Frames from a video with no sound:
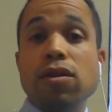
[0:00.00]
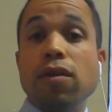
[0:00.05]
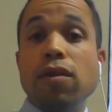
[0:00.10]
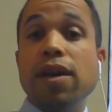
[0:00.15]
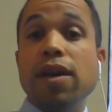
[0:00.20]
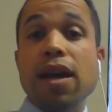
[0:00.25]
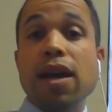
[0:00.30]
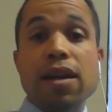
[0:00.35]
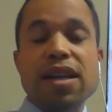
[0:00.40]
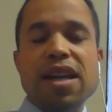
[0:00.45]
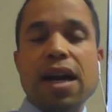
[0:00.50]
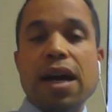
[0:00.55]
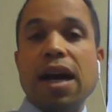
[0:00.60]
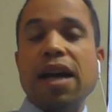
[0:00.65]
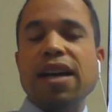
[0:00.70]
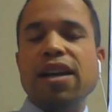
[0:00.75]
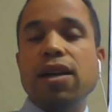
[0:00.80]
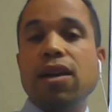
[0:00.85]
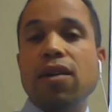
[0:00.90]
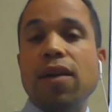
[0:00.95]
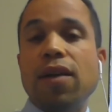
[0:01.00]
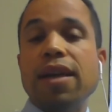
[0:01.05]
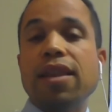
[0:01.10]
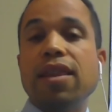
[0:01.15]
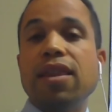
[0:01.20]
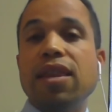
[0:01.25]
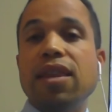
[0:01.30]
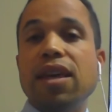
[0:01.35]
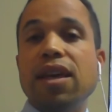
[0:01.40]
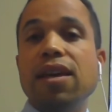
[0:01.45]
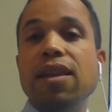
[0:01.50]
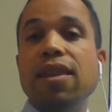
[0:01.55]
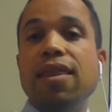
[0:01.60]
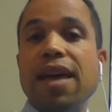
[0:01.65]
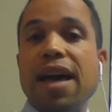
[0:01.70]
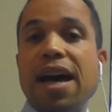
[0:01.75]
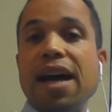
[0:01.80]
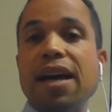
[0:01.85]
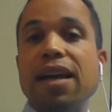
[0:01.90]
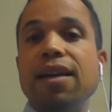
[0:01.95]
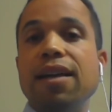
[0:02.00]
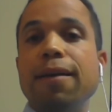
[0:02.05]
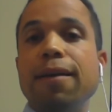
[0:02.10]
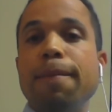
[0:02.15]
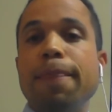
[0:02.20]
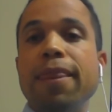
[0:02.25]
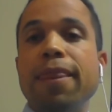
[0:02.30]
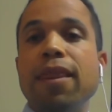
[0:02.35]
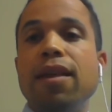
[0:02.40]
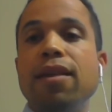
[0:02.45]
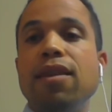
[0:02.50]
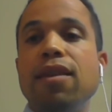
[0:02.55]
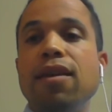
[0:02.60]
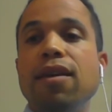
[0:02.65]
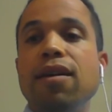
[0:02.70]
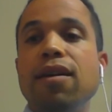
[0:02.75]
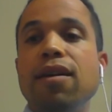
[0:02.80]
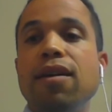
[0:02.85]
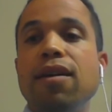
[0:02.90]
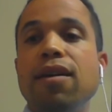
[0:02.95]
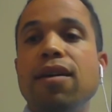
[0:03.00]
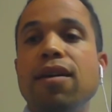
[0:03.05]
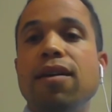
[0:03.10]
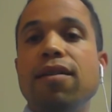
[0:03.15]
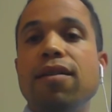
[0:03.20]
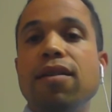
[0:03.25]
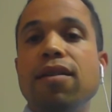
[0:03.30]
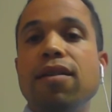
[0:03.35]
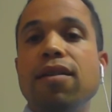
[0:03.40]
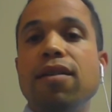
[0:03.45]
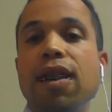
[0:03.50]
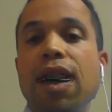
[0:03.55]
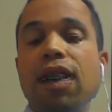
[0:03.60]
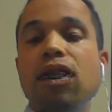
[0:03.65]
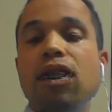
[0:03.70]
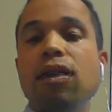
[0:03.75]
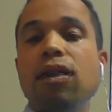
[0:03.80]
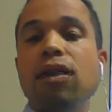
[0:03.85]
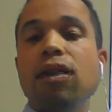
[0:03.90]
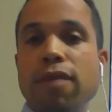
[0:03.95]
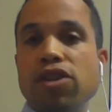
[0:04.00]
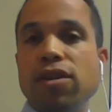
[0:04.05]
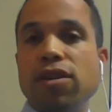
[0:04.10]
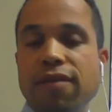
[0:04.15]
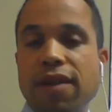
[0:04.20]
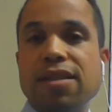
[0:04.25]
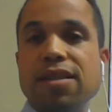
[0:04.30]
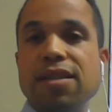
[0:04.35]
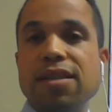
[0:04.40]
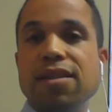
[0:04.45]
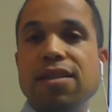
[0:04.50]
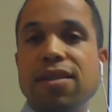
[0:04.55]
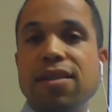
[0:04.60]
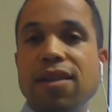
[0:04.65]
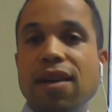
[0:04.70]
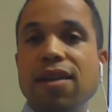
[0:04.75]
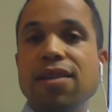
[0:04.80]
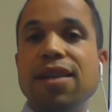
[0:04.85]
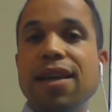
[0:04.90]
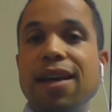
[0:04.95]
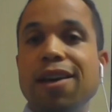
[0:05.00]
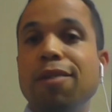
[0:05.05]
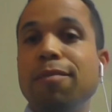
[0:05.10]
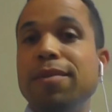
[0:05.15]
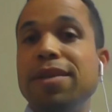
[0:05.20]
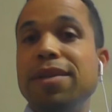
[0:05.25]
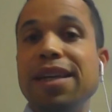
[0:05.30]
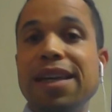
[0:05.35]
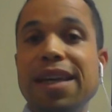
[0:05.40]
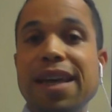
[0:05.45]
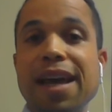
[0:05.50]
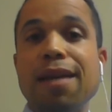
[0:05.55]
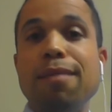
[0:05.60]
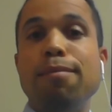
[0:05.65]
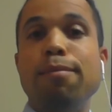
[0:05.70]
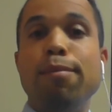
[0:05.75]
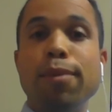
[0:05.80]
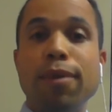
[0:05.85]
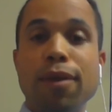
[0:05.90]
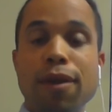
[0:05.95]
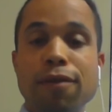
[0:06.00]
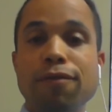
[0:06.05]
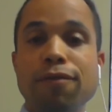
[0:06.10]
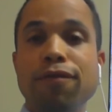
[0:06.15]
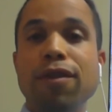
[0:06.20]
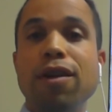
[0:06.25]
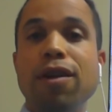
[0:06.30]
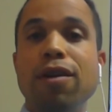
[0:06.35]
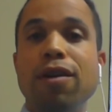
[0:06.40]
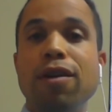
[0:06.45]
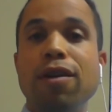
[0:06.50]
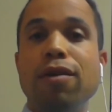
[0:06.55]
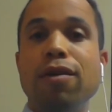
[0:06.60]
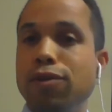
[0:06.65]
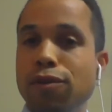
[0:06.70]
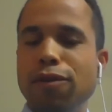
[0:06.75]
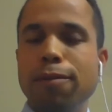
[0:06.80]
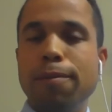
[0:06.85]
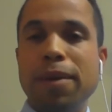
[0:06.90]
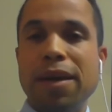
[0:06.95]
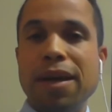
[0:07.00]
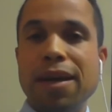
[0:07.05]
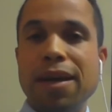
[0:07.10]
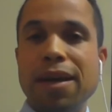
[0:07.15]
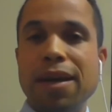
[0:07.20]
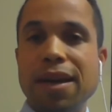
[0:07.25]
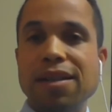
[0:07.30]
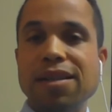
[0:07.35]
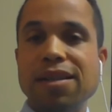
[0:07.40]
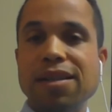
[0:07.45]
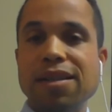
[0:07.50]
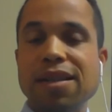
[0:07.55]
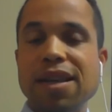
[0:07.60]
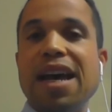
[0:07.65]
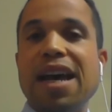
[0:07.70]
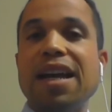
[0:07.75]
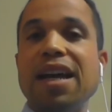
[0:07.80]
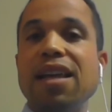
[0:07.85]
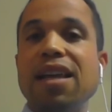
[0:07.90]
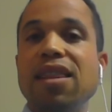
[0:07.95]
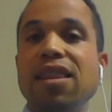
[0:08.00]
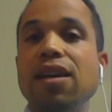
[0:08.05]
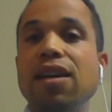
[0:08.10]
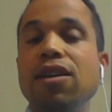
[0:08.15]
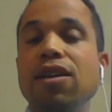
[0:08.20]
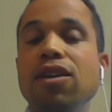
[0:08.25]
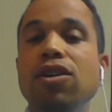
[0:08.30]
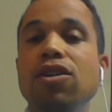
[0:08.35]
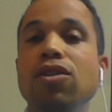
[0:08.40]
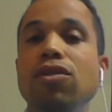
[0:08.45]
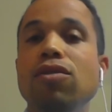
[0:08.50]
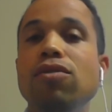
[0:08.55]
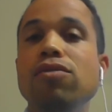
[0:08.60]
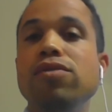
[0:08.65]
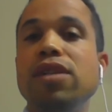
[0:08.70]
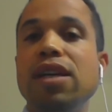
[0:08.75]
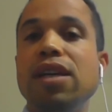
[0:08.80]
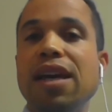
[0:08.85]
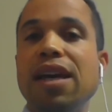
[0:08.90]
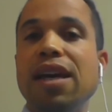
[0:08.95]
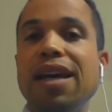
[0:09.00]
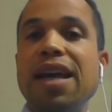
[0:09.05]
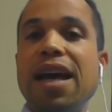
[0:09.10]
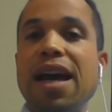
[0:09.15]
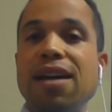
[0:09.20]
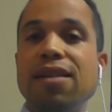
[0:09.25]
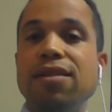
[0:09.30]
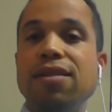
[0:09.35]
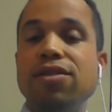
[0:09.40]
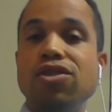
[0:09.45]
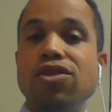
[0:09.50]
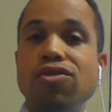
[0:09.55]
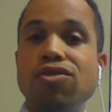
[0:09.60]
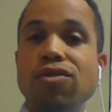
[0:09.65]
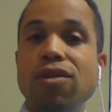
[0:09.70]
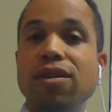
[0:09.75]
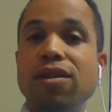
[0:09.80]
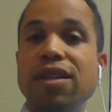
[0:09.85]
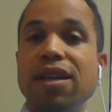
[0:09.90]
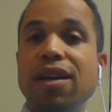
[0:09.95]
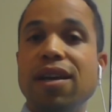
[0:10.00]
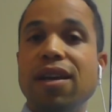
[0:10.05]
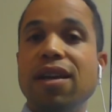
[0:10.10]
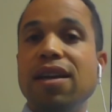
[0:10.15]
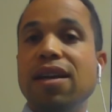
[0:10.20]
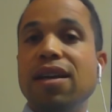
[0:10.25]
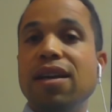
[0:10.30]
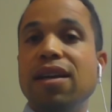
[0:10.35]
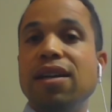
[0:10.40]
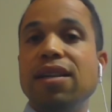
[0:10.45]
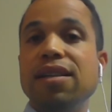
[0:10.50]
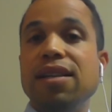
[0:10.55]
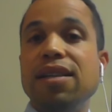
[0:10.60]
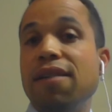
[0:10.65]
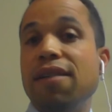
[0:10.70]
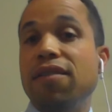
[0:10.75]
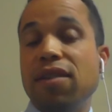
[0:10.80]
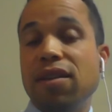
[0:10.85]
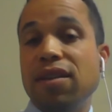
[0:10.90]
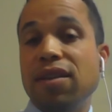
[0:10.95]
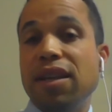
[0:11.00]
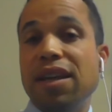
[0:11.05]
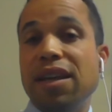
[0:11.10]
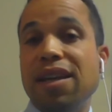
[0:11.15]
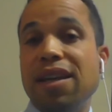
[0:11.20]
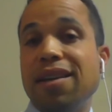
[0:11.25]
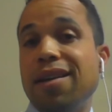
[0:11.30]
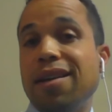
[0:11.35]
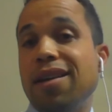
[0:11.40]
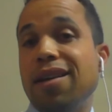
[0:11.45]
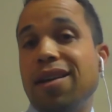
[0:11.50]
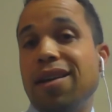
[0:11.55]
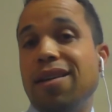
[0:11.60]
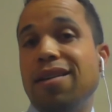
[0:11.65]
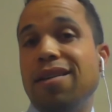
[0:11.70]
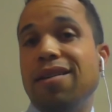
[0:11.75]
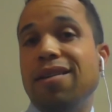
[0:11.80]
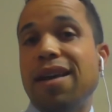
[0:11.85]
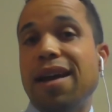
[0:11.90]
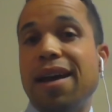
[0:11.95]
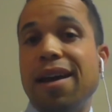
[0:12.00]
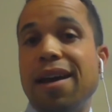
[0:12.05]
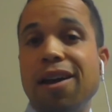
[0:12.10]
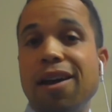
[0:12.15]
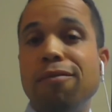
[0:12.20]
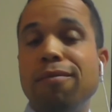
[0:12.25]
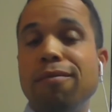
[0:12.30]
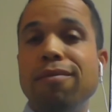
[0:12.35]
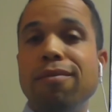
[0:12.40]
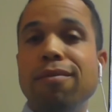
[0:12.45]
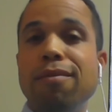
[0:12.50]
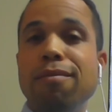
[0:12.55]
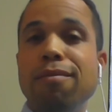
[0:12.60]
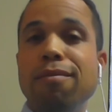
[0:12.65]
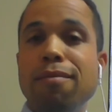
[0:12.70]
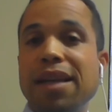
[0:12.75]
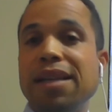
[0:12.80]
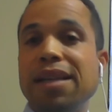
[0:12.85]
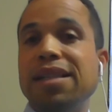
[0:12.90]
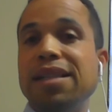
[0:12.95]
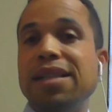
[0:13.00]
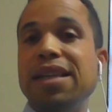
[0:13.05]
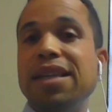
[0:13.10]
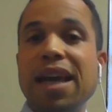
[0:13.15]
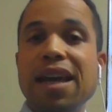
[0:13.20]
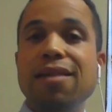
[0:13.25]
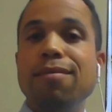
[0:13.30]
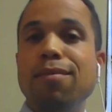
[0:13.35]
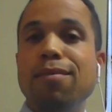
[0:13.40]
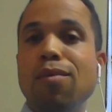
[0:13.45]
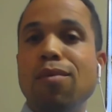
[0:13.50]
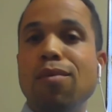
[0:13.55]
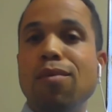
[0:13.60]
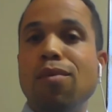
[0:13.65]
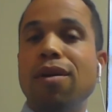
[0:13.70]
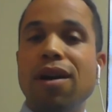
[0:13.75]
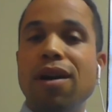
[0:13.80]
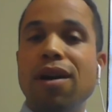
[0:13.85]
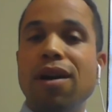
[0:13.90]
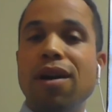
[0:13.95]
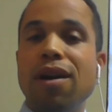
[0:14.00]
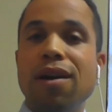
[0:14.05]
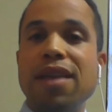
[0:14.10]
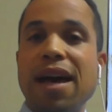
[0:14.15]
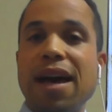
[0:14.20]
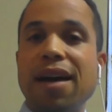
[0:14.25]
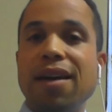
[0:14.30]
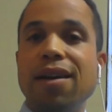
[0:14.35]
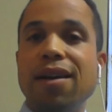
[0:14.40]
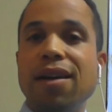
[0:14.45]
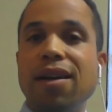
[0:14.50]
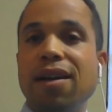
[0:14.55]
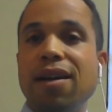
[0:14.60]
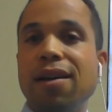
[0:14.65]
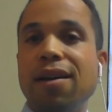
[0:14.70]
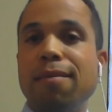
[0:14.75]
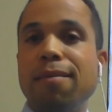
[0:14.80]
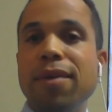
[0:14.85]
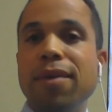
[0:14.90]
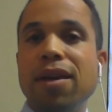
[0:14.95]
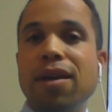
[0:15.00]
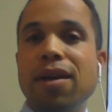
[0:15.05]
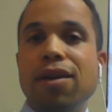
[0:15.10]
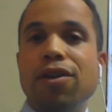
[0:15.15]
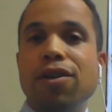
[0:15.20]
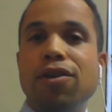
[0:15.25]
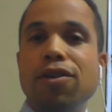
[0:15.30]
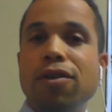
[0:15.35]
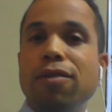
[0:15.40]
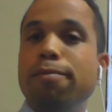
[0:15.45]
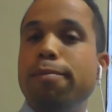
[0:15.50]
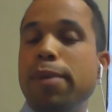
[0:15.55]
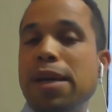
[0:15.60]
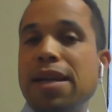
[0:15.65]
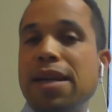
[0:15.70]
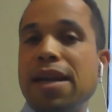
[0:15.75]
So again, yeah, you know, I think that the, the, the vacuum erection device does help to get blood flow to the penis. And I think using it as instructed definitely can, can help maintain more of that um,